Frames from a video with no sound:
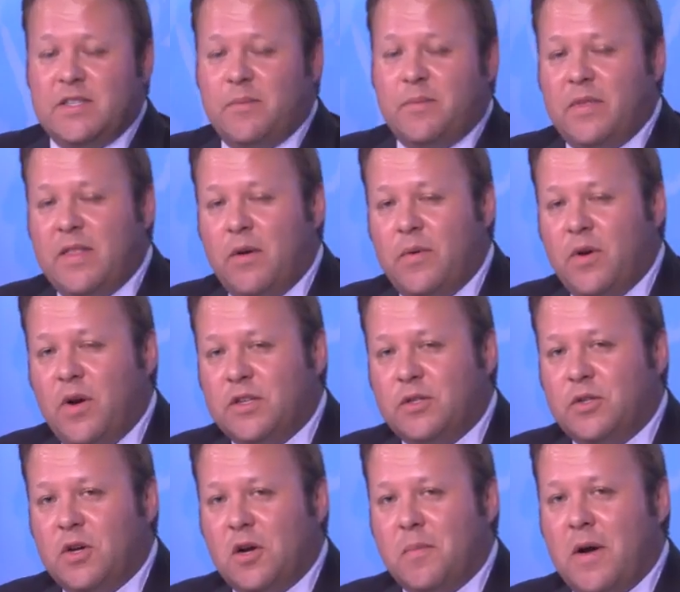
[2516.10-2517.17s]
something that we
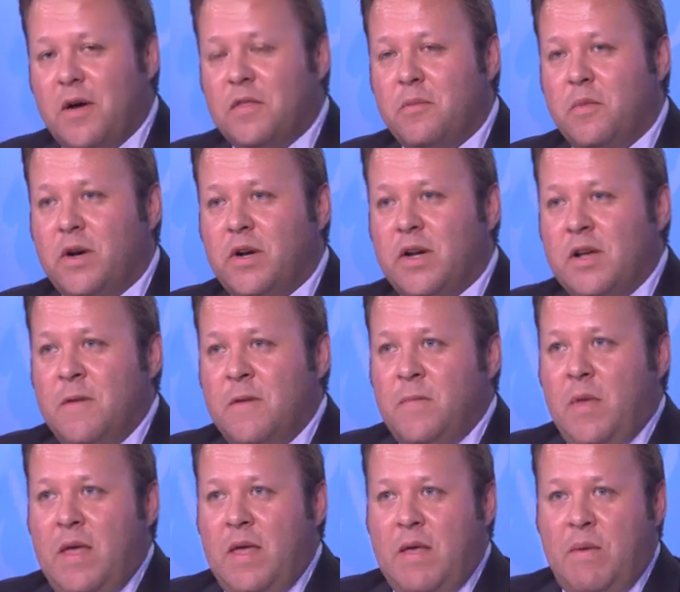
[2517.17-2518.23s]
also talk about in the book,
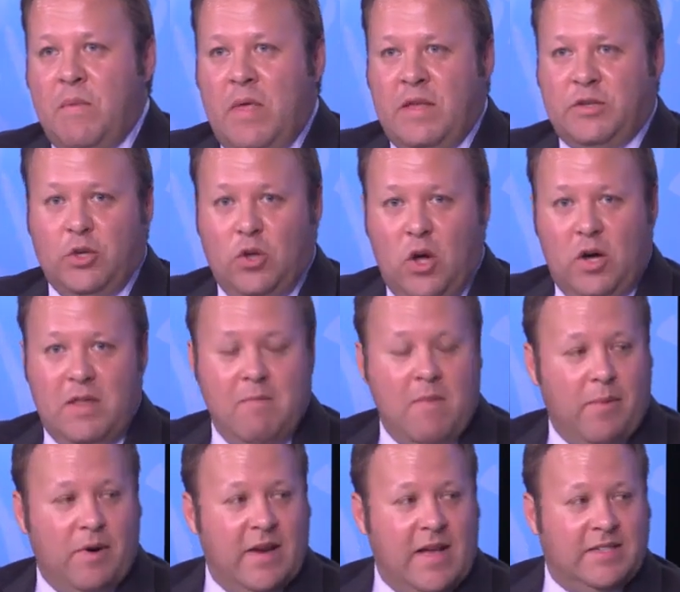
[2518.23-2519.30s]
so long that
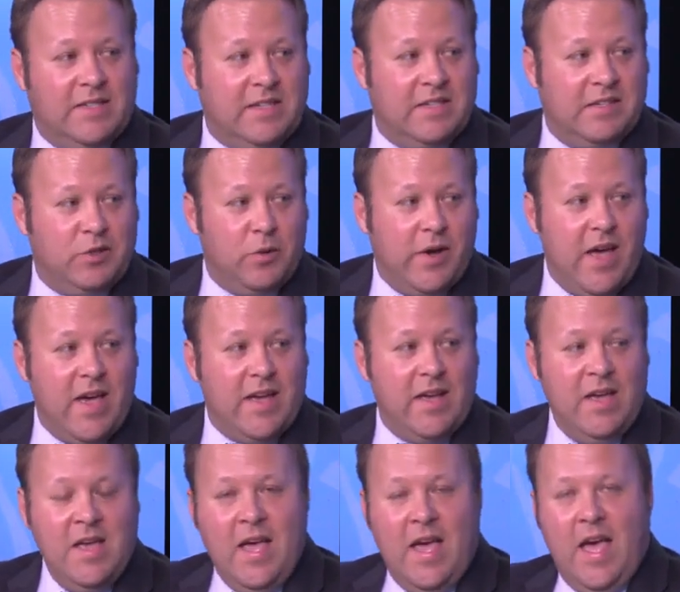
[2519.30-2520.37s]
mom or dad says it's
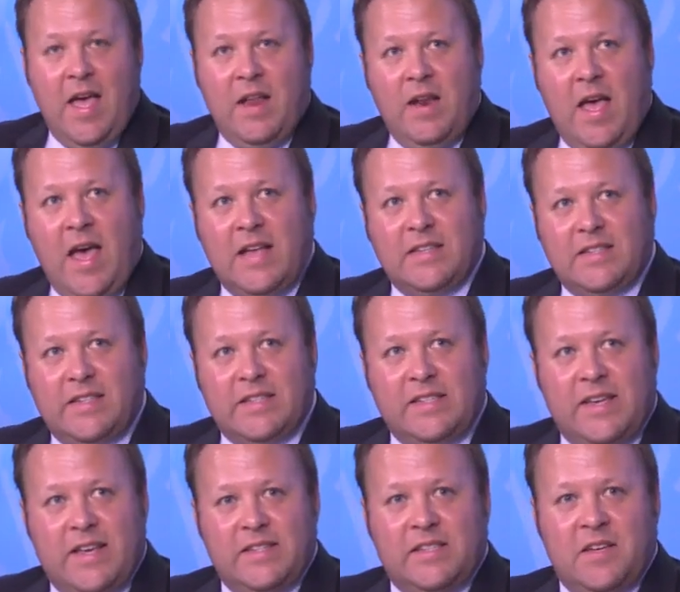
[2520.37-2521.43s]
okay. And as these
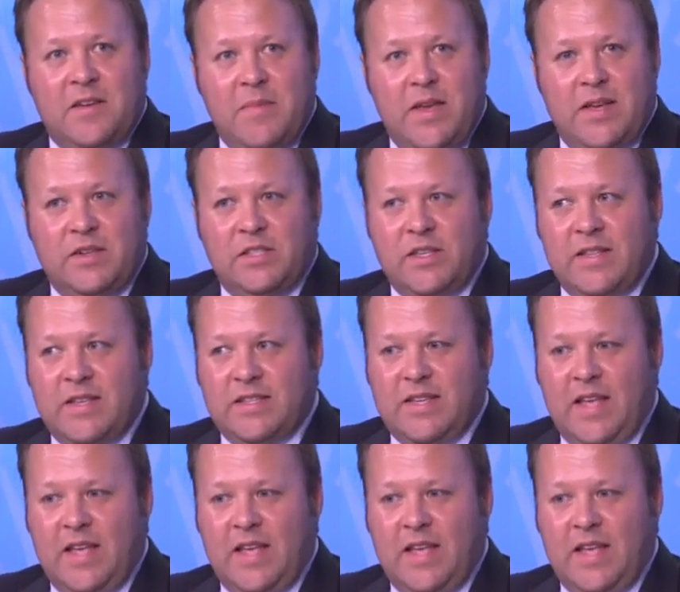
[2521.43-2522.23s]
kids come into this